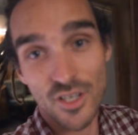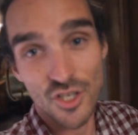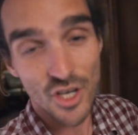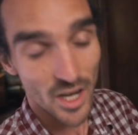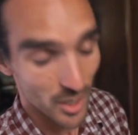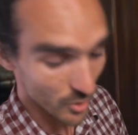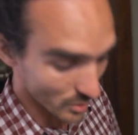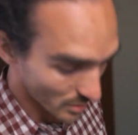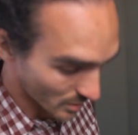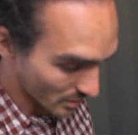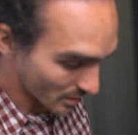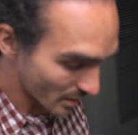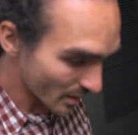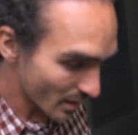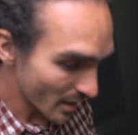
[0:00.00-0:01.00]
to chill.
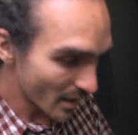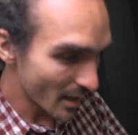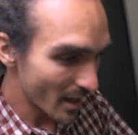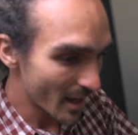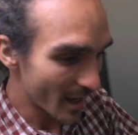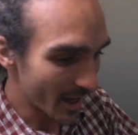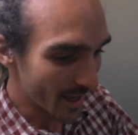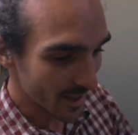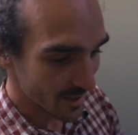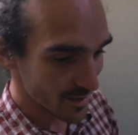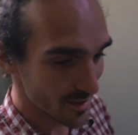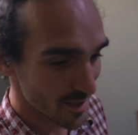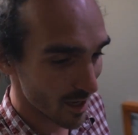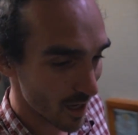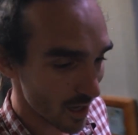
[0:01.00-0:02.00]

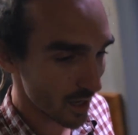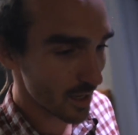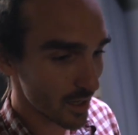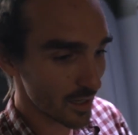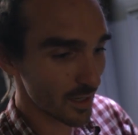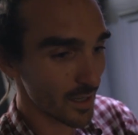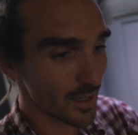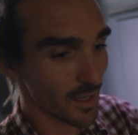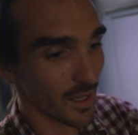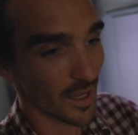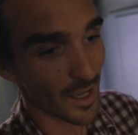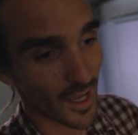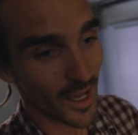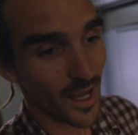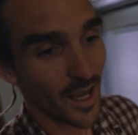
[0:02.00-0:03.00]
And yeah,
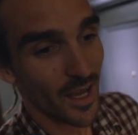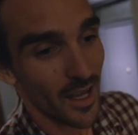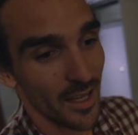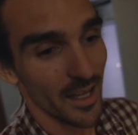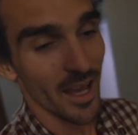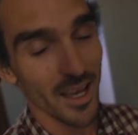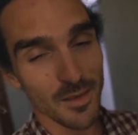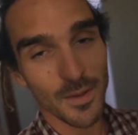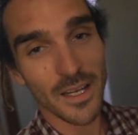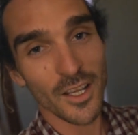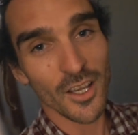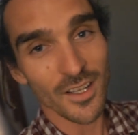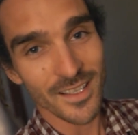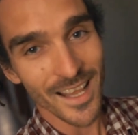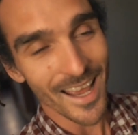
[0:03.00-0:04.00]
it's been a
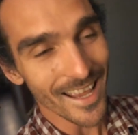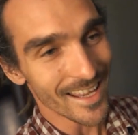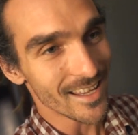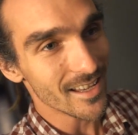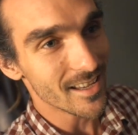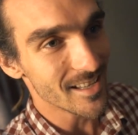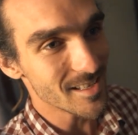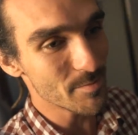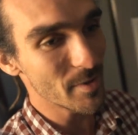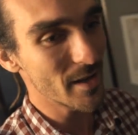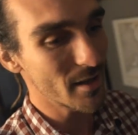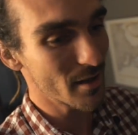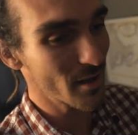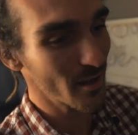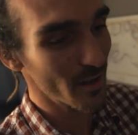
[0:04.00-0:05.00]
good day. It's
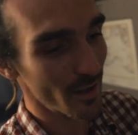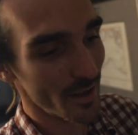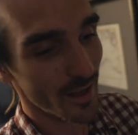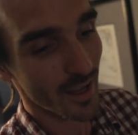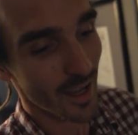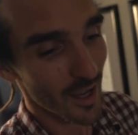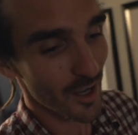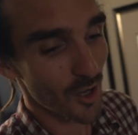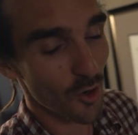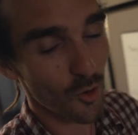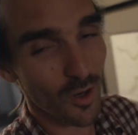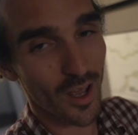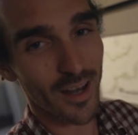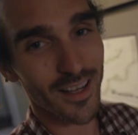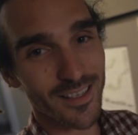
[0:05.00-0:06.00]
been
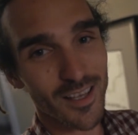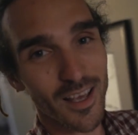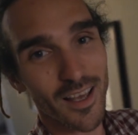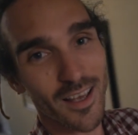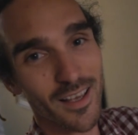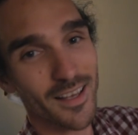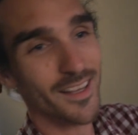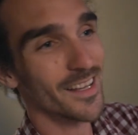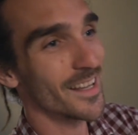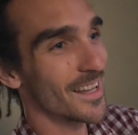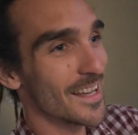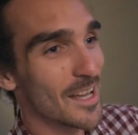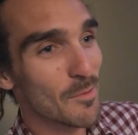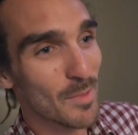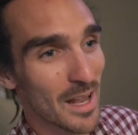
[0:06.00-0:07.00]
cool learning to
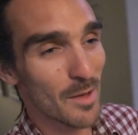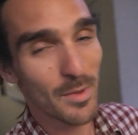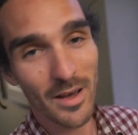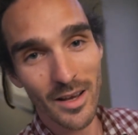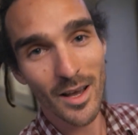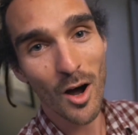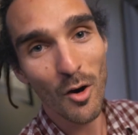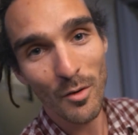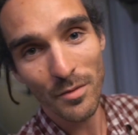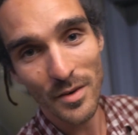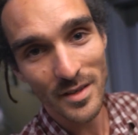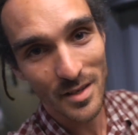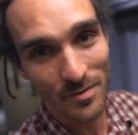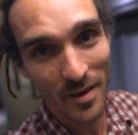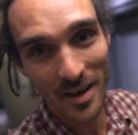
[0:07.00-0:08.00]
play a bit of golf.
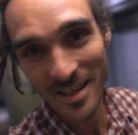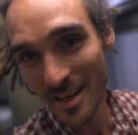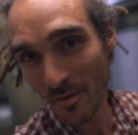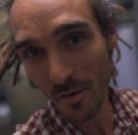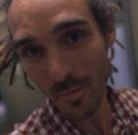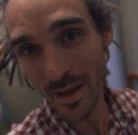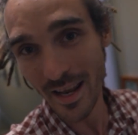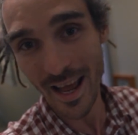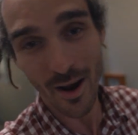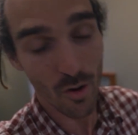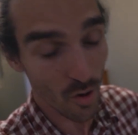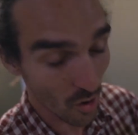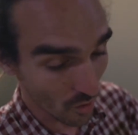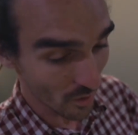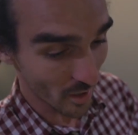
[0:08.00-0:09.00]
It's the first time I've been
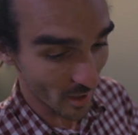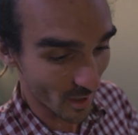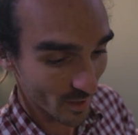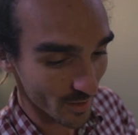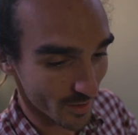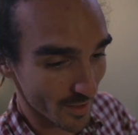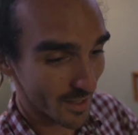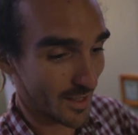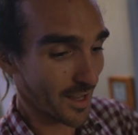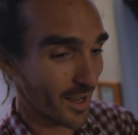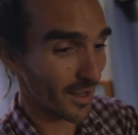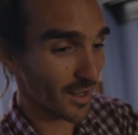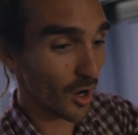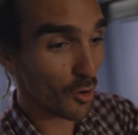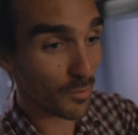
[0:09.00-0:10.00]
out on a
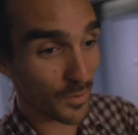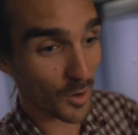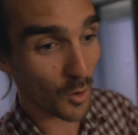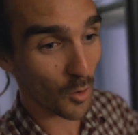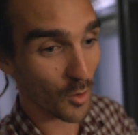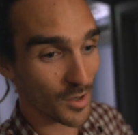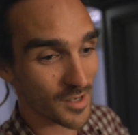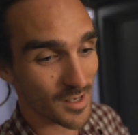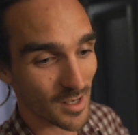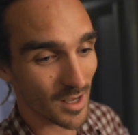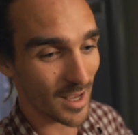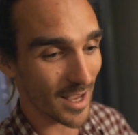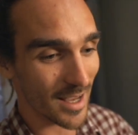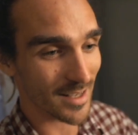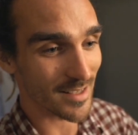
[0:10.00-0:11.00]
golf course,
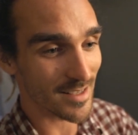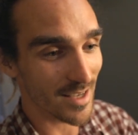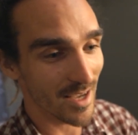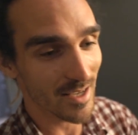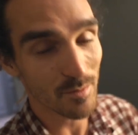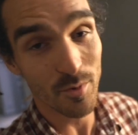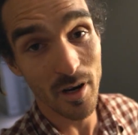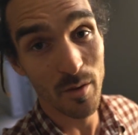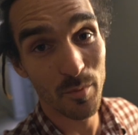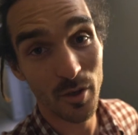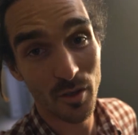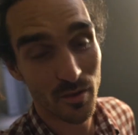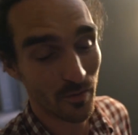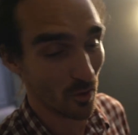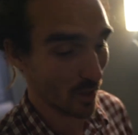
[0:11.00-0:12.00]
and it's pretty
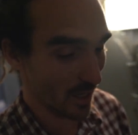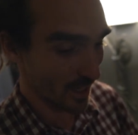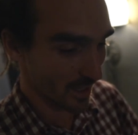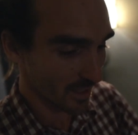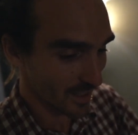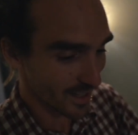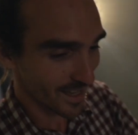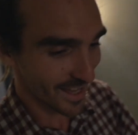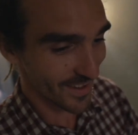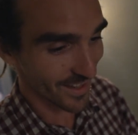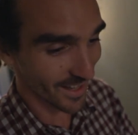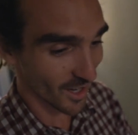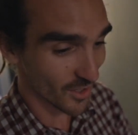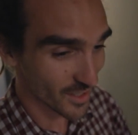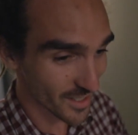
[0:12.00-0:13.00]
beautiful here. And
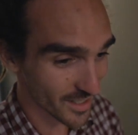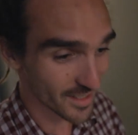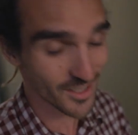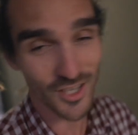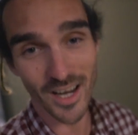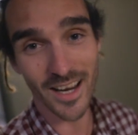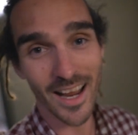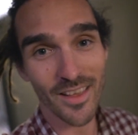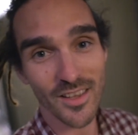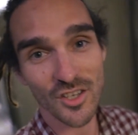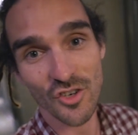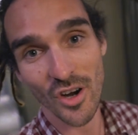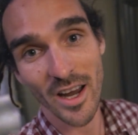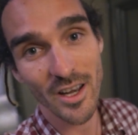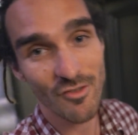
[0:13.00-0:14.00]
then going to check out the
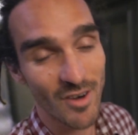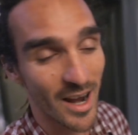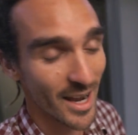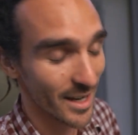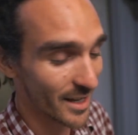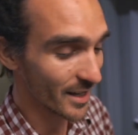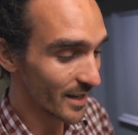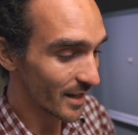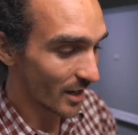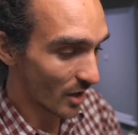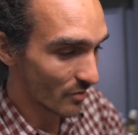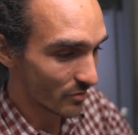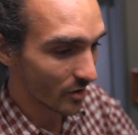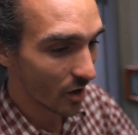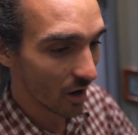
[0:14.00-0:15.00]
train wreck,
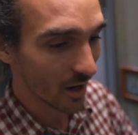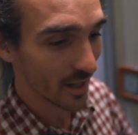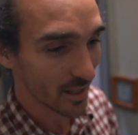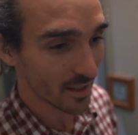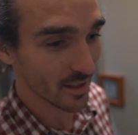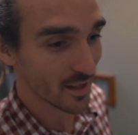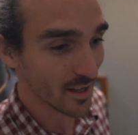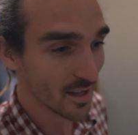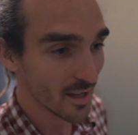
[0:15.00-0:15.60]
going for a hike.